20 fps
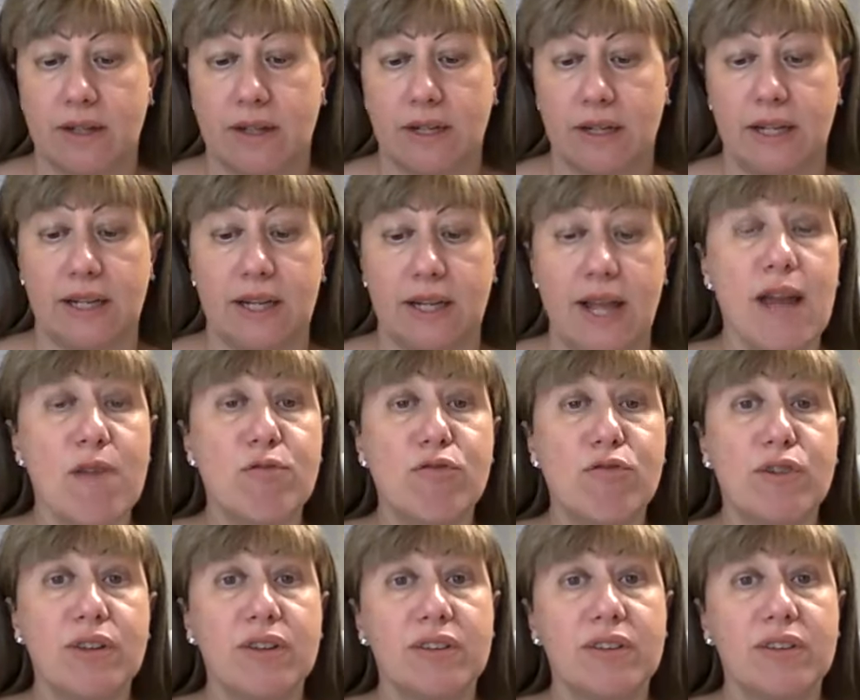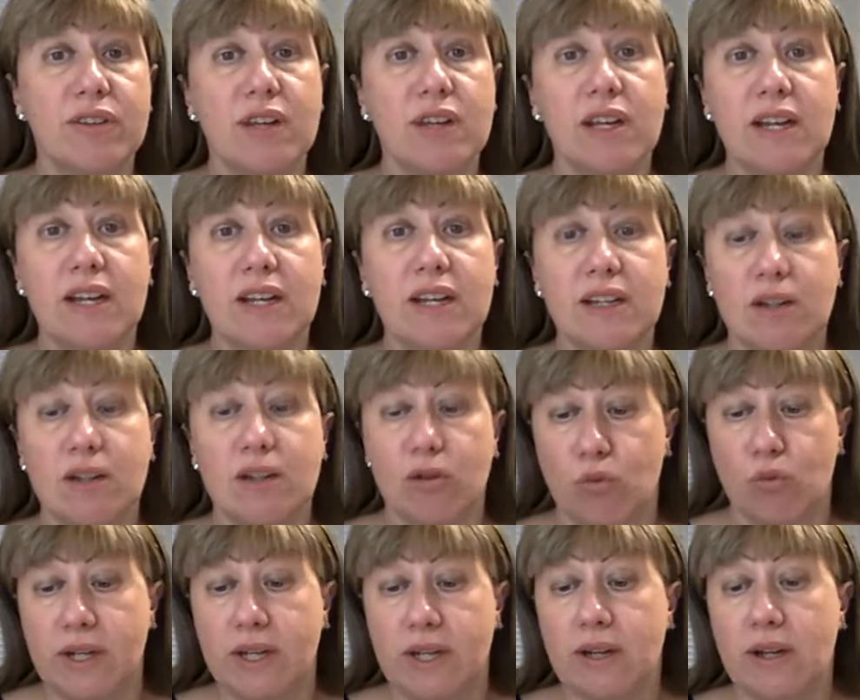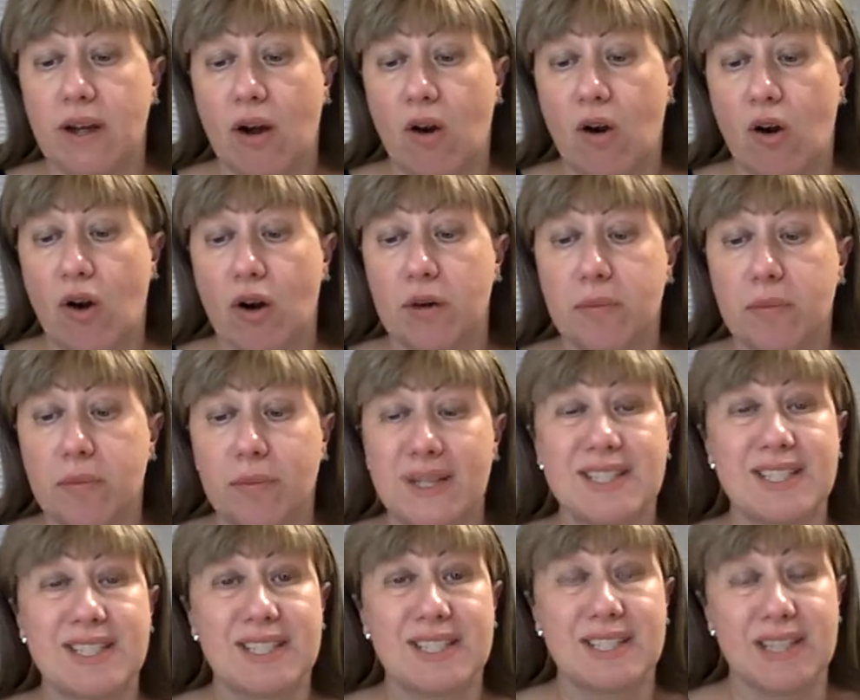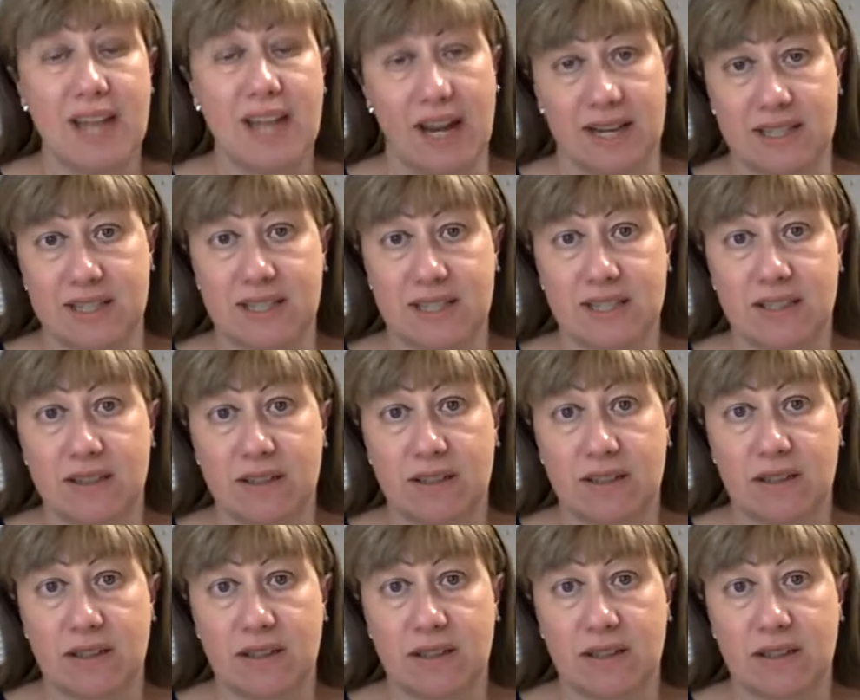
In everything we are beset,